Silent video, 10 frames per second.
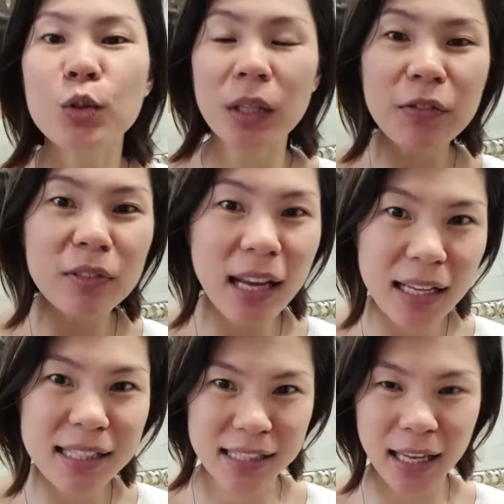So if
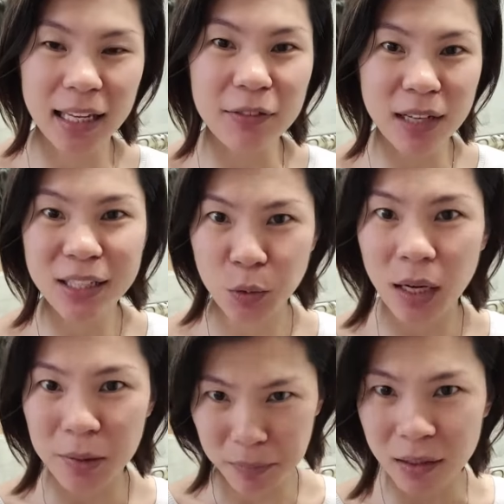let's say, if let's say
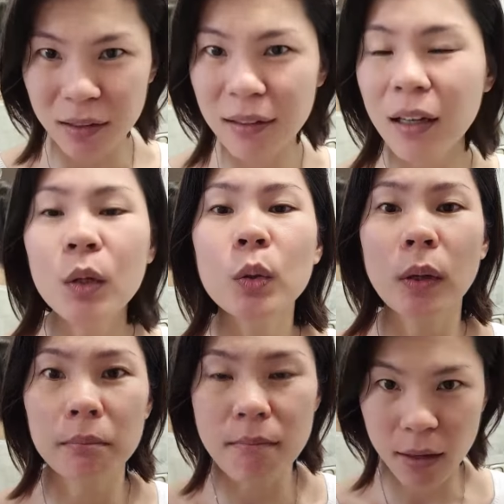you're like me, who
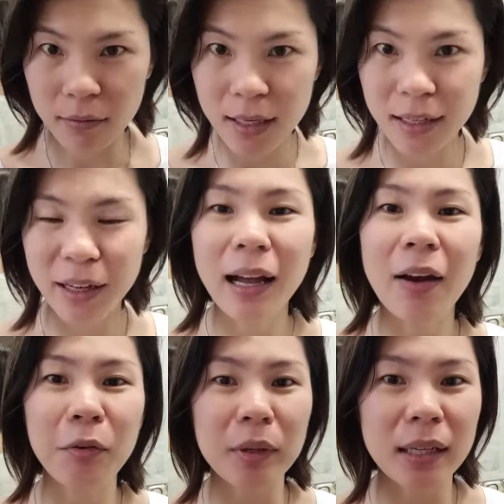are married
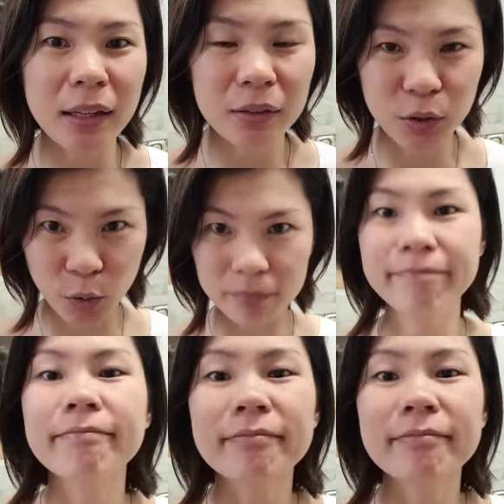already, you know,